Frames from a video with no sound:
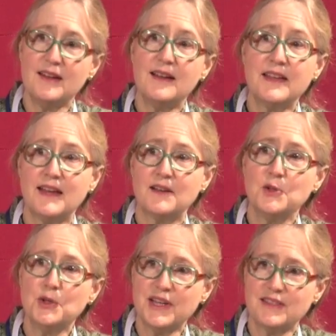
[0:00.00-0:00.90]
again, I
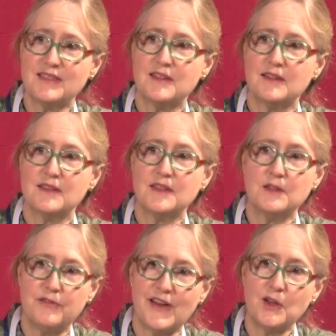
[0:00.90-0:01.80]
look at the
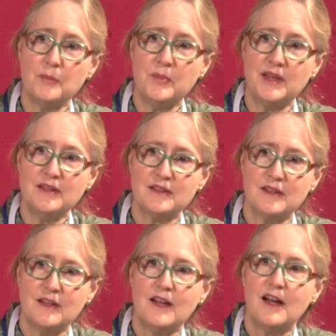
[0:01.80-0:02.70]
development
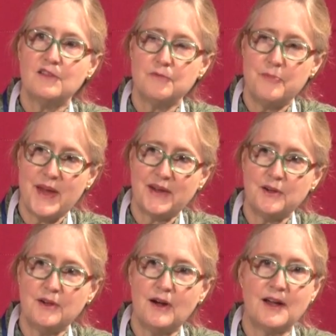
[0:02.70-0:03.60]
of
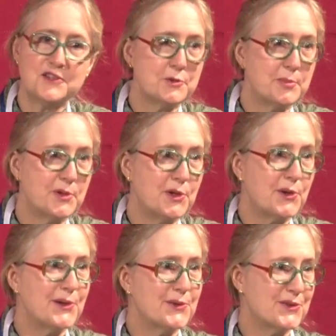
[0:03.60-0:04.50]
better
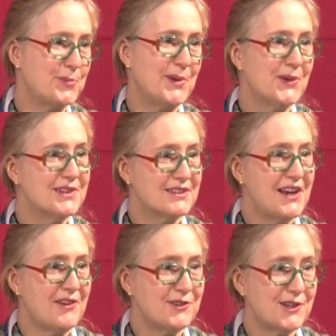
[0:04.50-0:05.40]
entrepreneurial spirits in
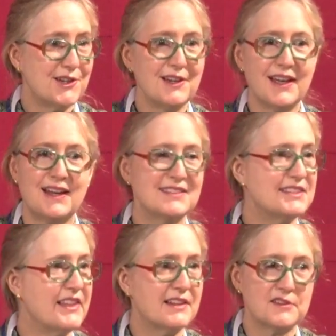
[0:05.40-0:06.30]
Africa, and I
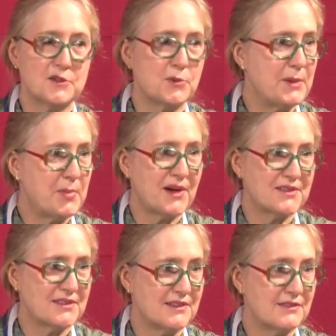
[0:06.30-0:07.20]
see that as a great
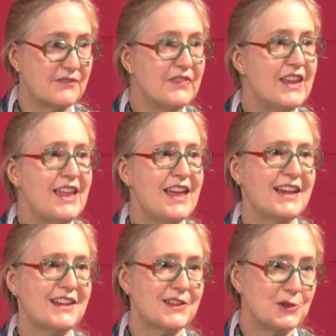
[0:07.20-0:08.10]
positive.
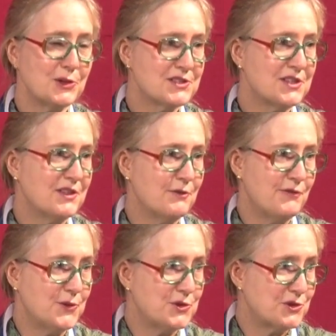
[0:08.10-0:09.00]
And I look to the
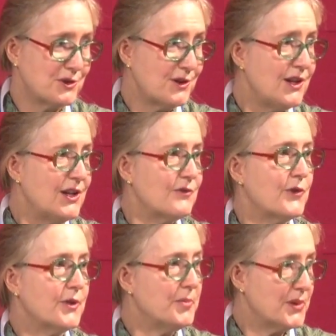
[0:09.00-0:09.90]
future for
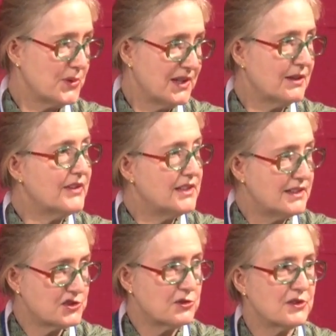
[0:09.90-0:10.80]
the building of
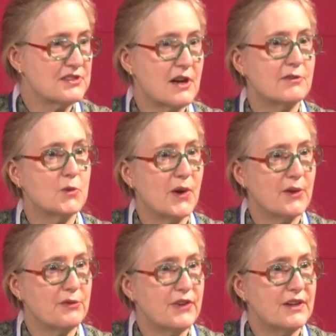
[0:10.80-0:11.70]
additional sovereign
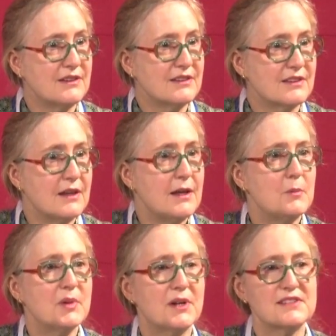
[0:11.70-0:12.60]
wealth funds,
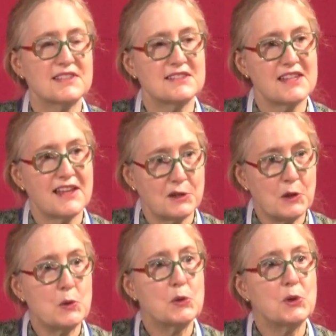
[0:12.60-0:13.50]
because it's that
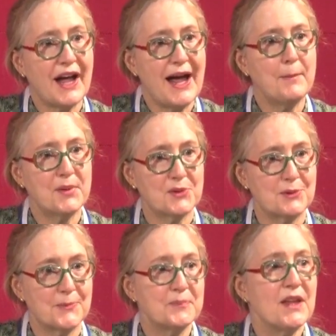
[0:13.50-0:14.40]
local
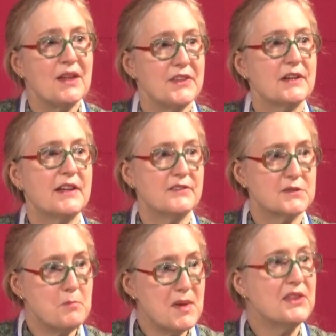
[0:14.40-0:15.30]
capital that gives
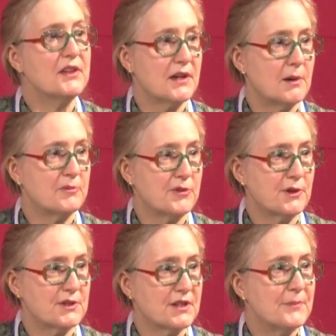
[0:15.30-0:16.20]
me the
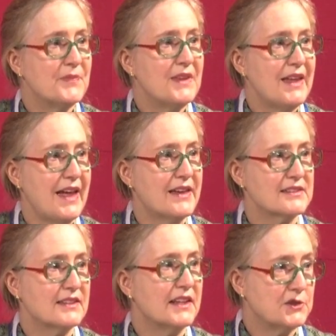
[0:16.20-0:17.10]
comfort
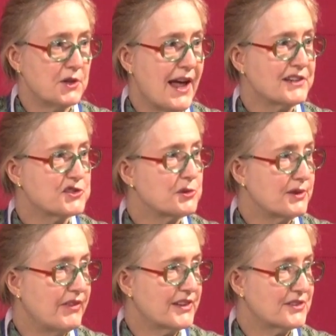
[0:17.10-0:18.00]
as an international
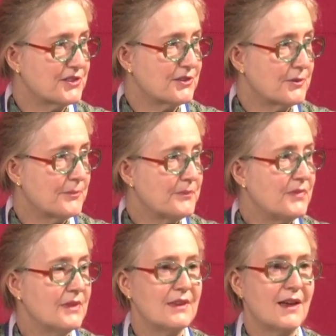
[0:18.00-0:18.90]
investor.
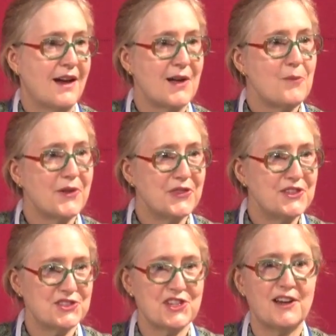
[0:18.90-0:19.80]
I want the
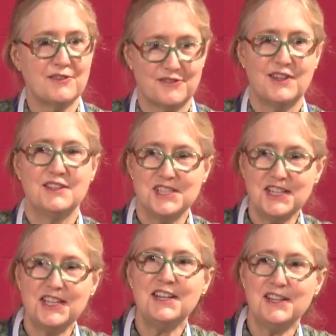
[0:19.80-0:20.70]
chef
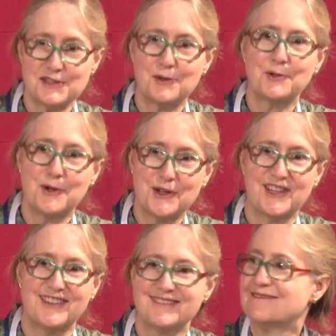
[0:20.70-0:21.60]
to eat his own cooking.